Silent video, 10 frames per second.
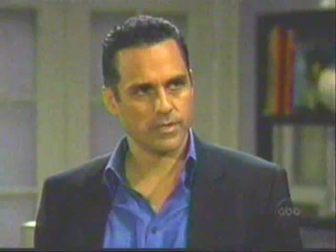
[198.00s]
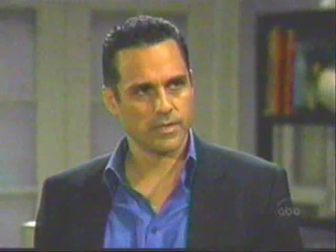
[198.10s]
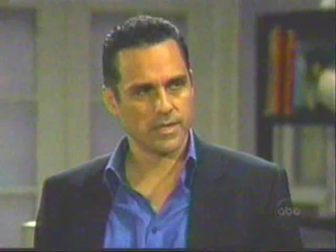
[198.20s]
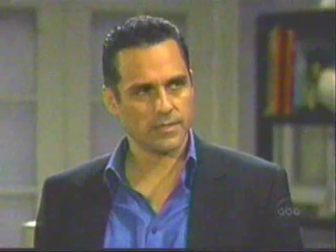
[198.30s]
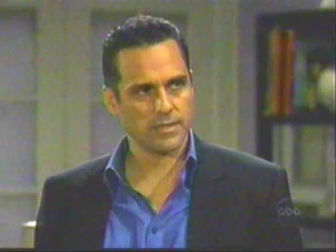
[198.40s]

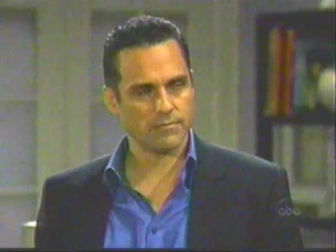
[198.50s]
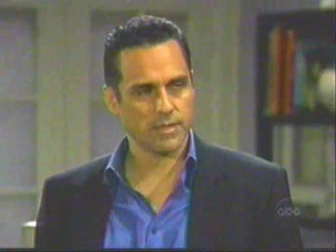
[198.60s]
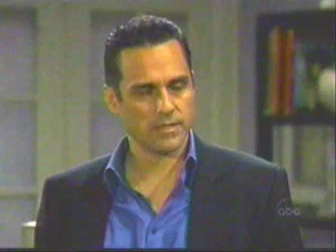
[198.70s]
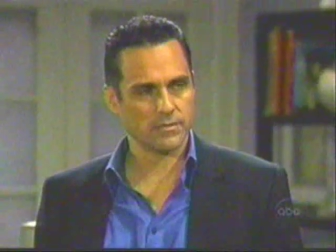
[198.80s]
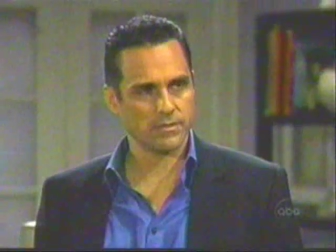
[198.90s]
We cannot
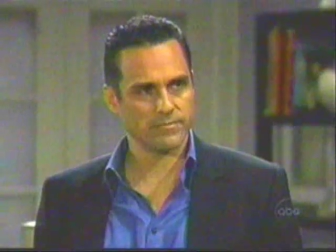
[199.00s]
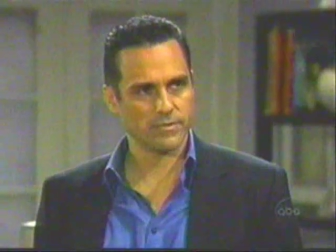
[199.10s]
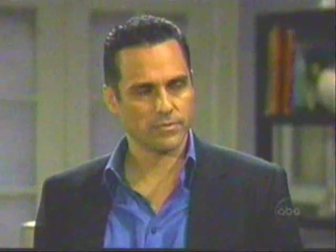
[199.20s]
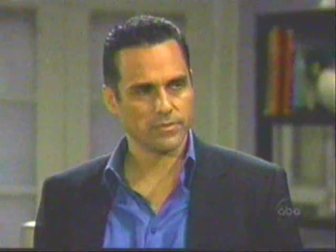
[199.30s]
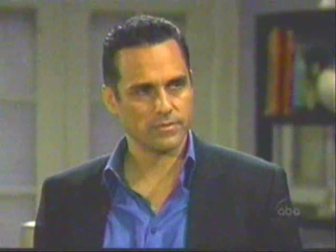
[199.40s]
let Michael
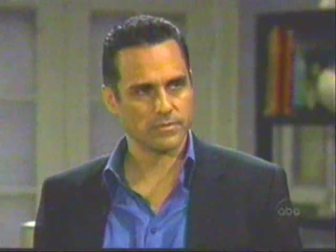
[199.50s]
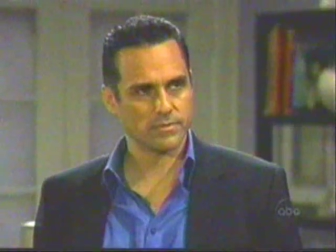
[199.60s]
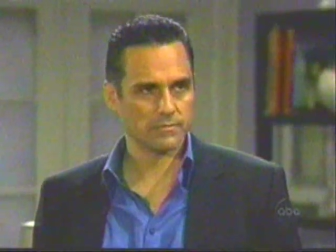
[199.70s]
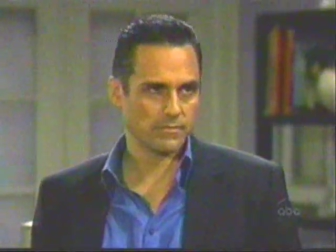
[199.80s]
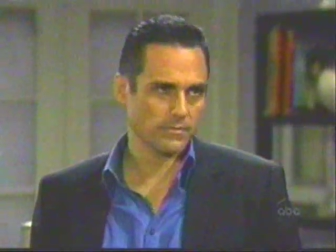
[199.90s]

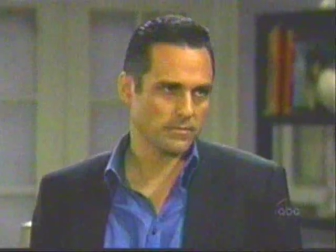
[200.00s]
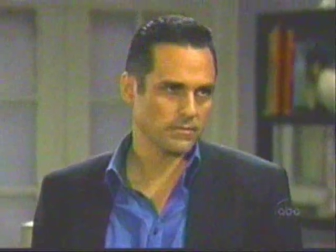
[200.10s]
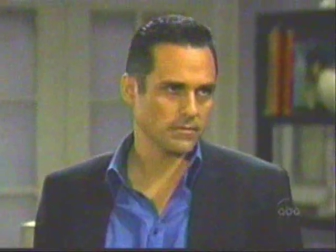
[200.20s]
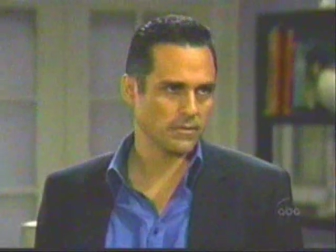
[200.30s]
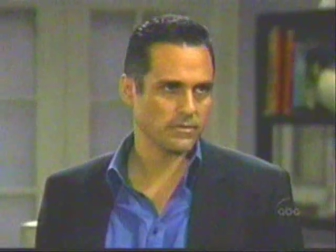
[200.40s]
influence
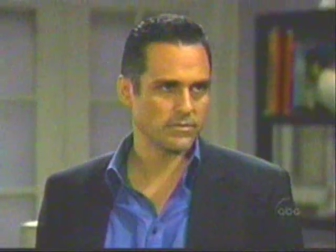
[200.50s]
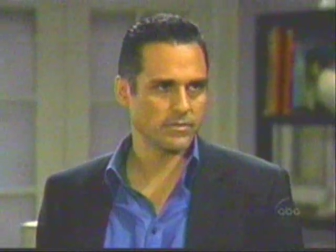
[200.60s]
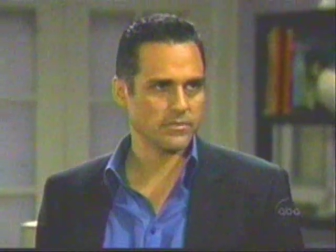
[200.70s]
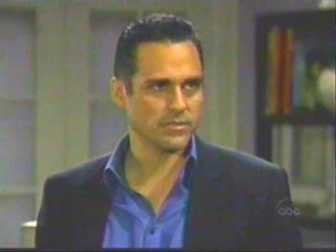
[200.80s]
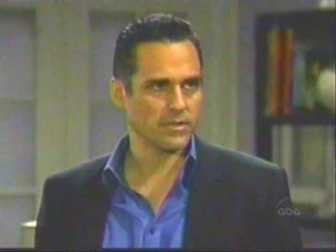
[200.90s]
our
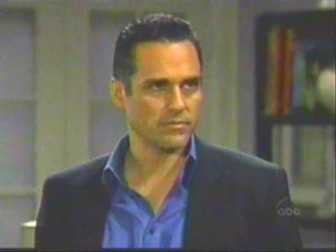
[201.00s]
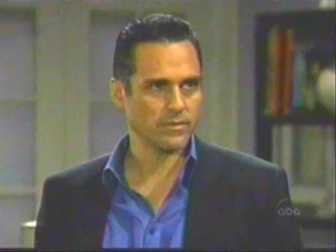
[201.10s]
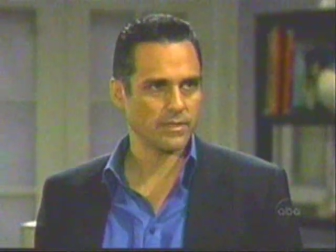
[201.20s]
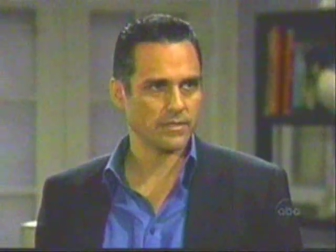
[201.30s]
decision either